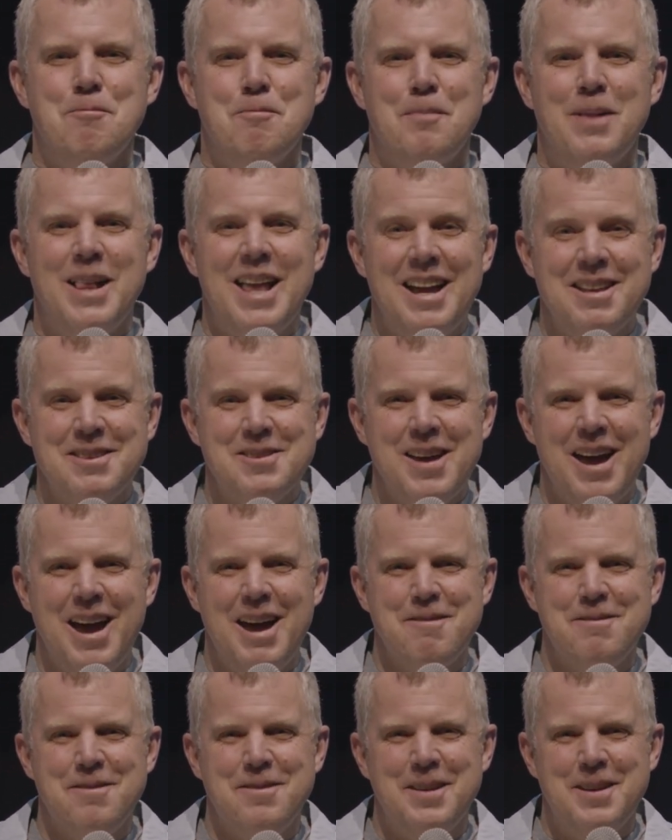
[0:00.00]
Plan to
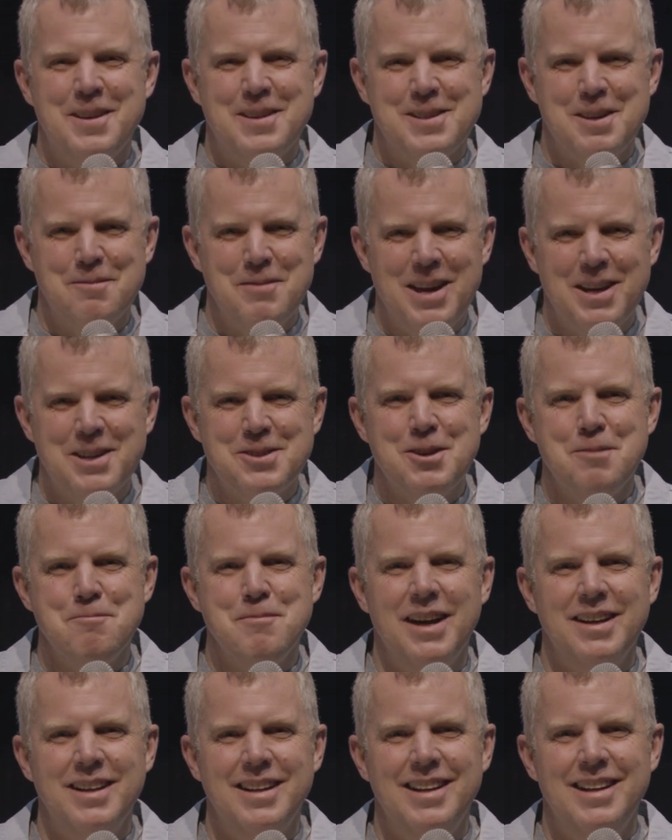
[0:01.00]
have some extra
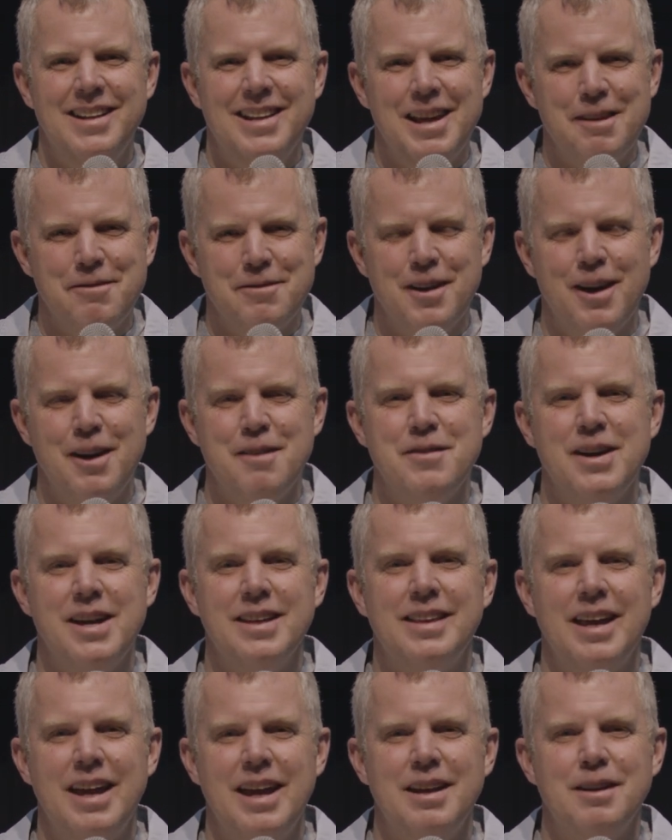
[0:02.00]
money left over
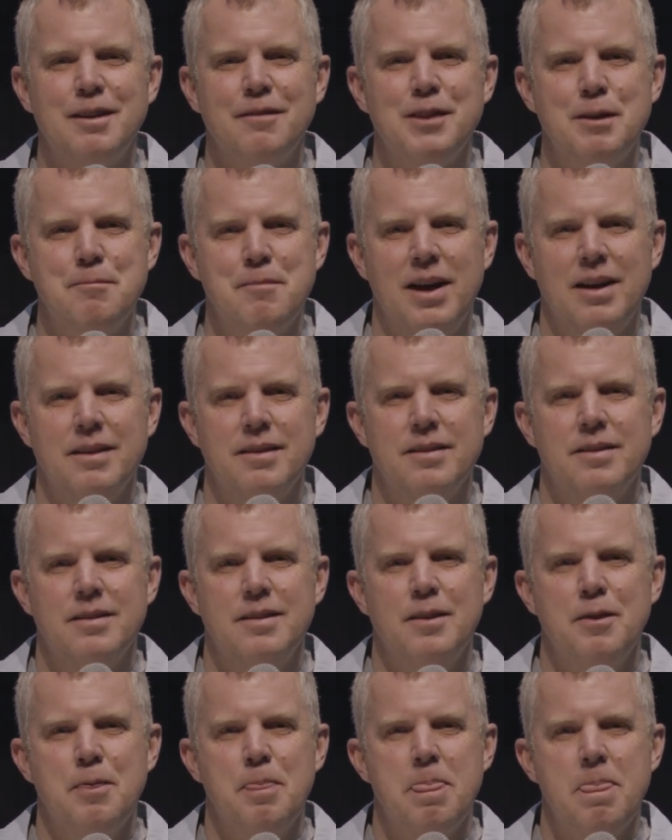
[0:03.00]
at the end of the
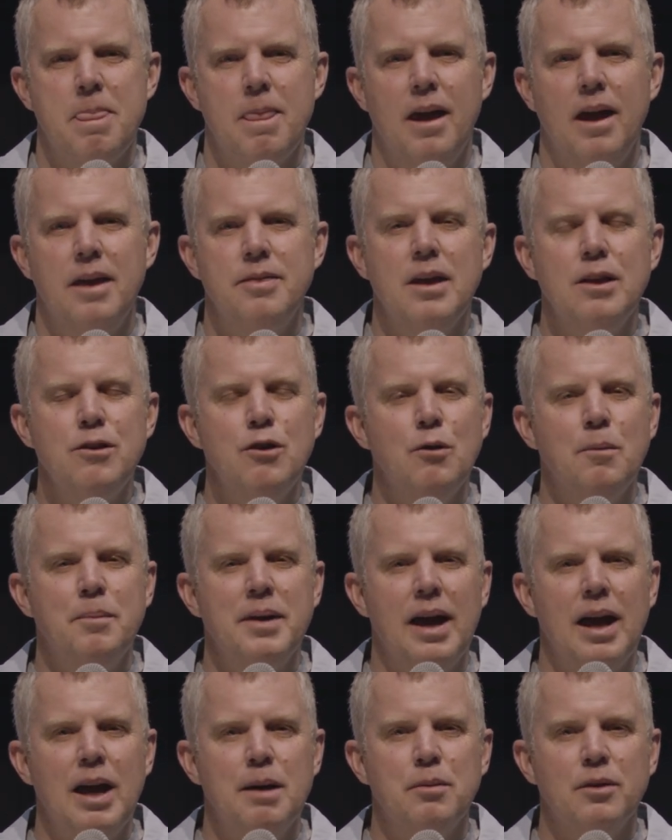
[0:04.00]
month. And then you will
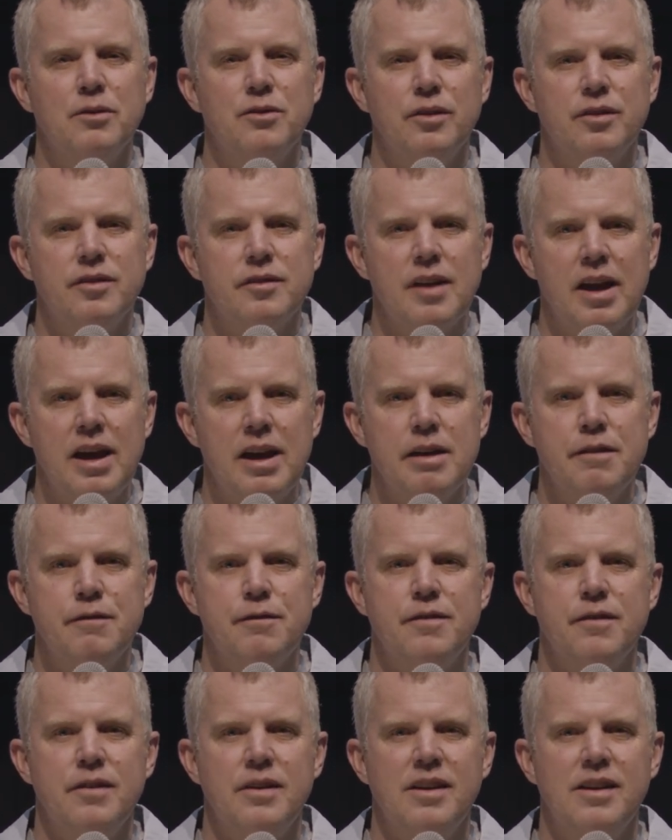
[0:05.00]
be able to
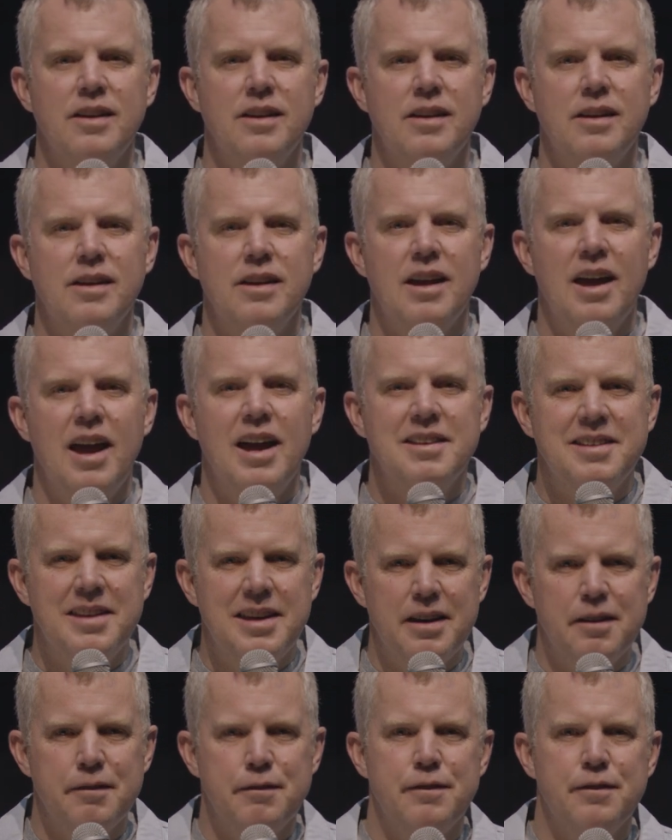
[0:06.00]
save and
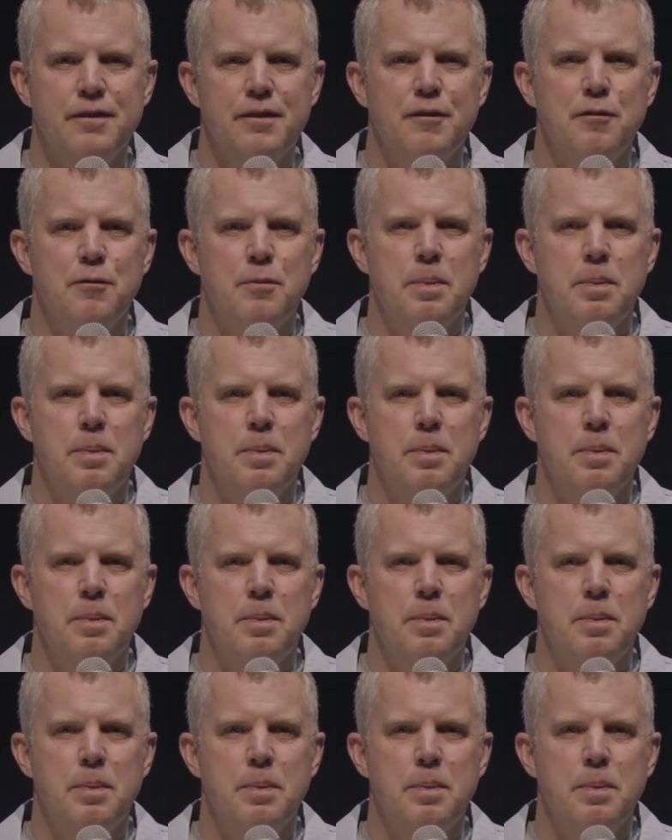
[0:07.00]
give.